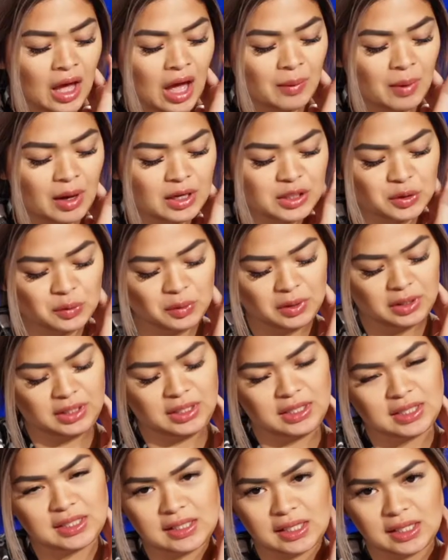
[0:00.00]
I'm actually really
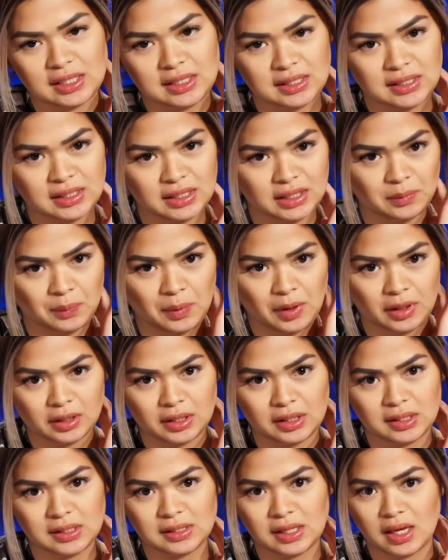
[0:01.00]
excited to see the
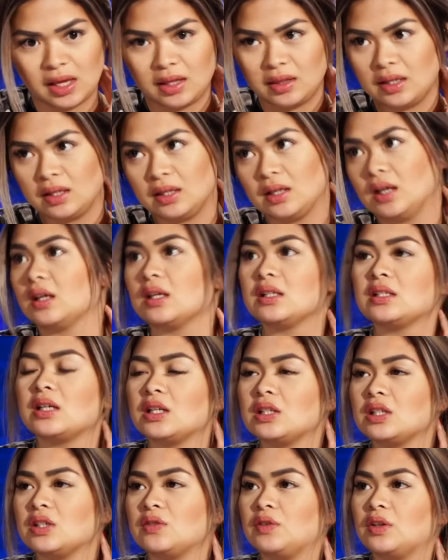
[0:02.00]
Pelicans and the Nuggets. I
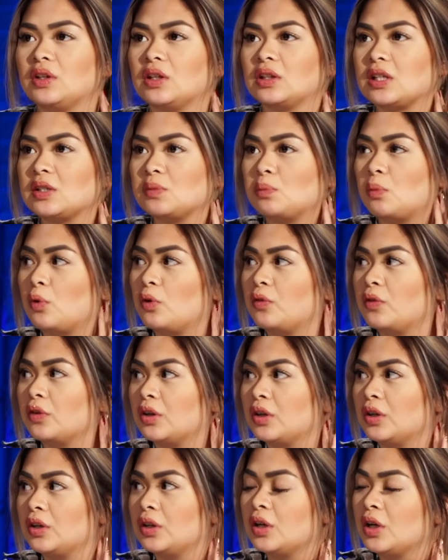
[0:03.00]
just feel like that's more of a
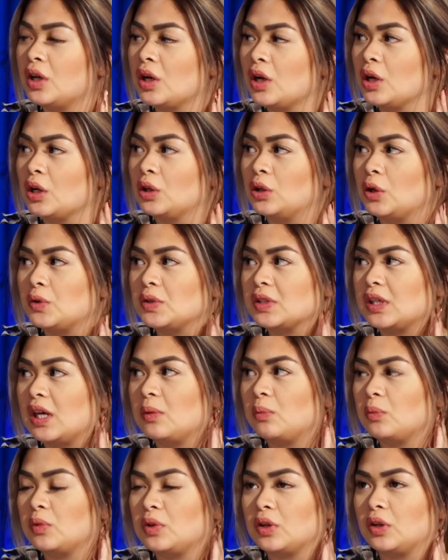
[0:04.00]
good close
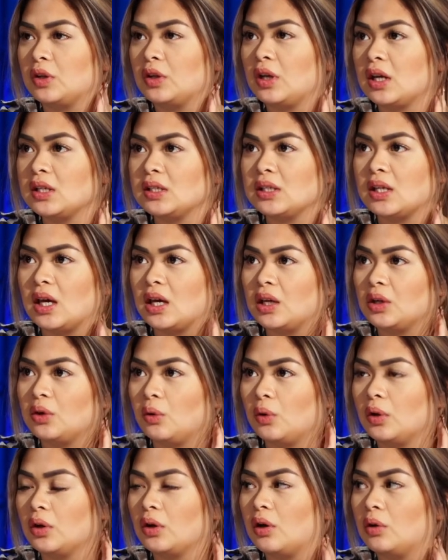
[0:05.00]
game with a good head-to-head
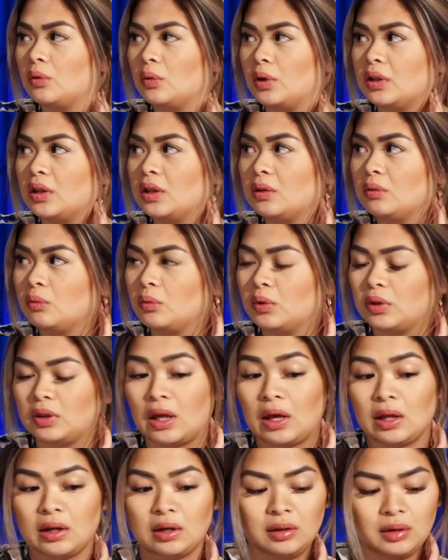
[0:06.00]
going on right with
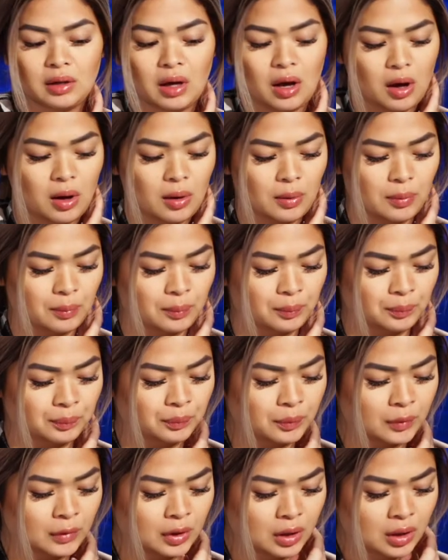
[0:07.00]
then. Mm. Um, mm.
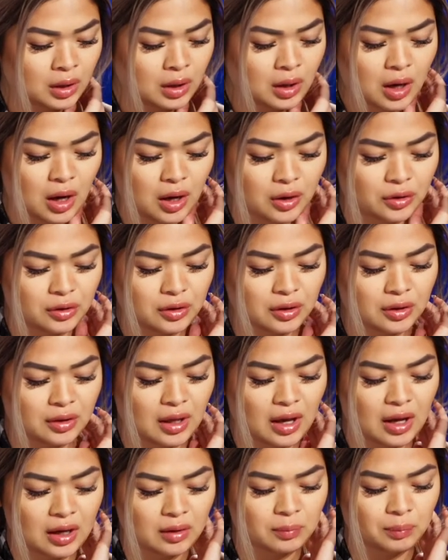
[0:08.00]
Other than
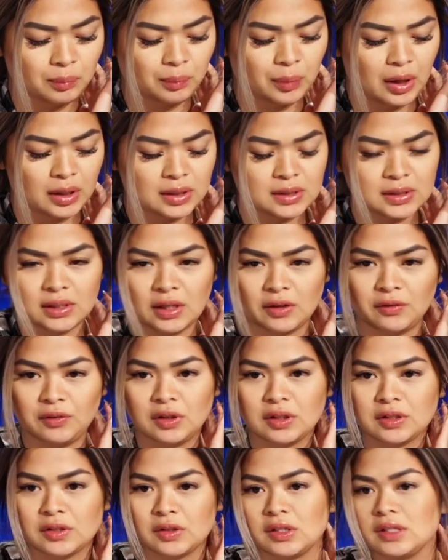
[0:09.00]
that, Bucks I feel
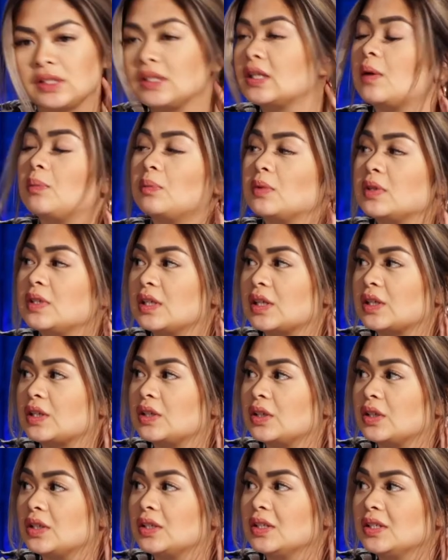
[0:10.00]
is going to slap the
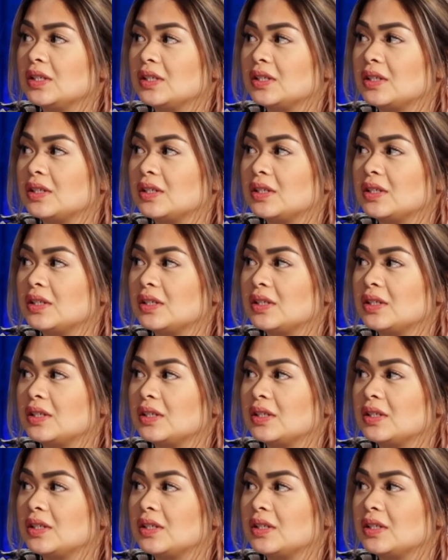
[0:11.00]
Sixers.